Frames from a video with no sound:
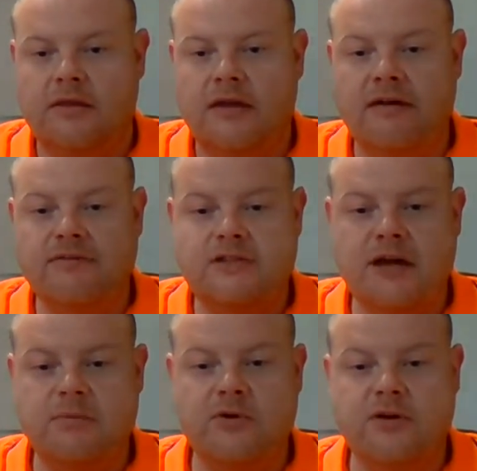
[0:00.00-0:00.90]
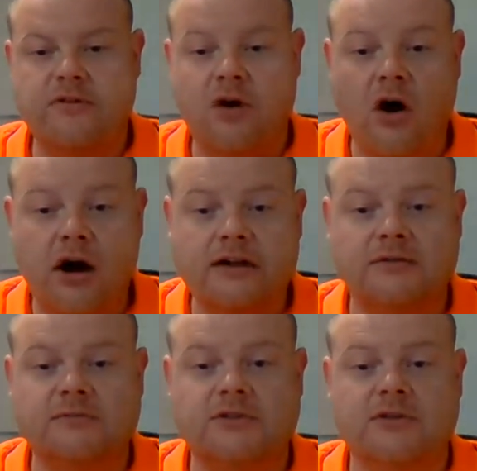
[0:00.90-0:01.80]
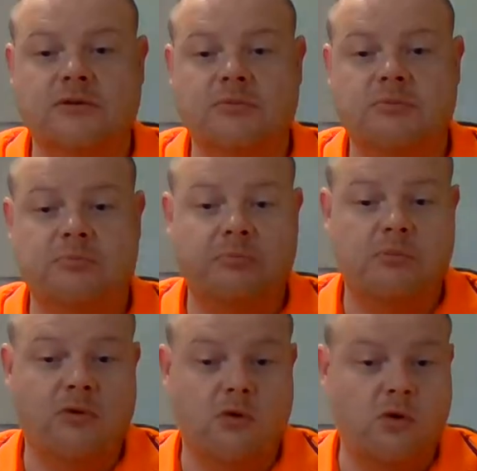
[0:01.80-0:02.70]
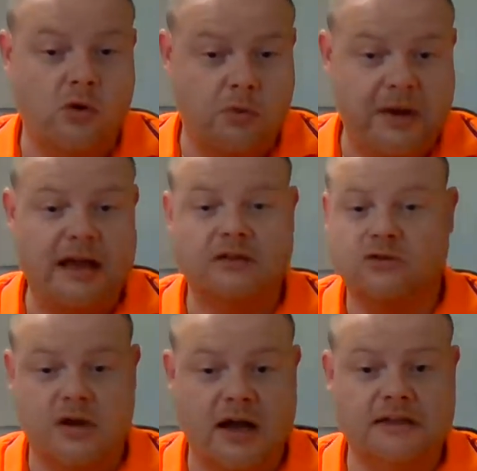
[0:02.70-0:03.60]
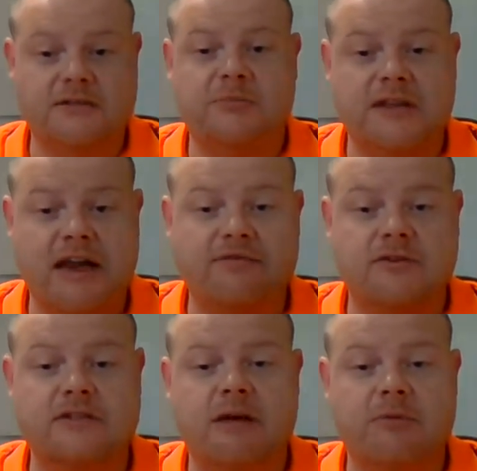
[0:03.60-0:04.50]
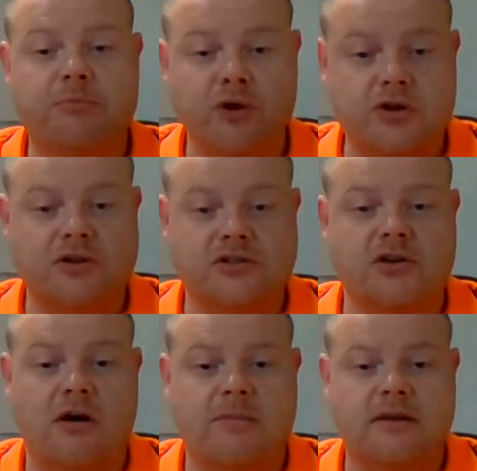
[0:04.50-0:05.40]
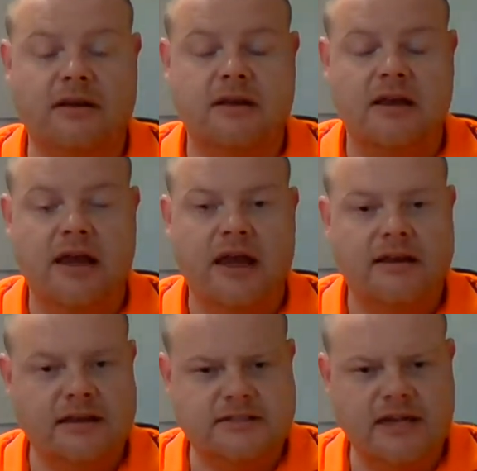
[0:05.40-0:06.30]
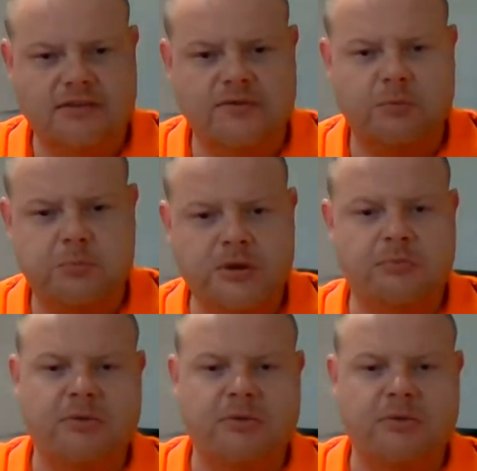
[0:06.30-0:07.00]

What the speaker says: The average number of items or pallets or cartons, but the average number per consignment. Now this has a big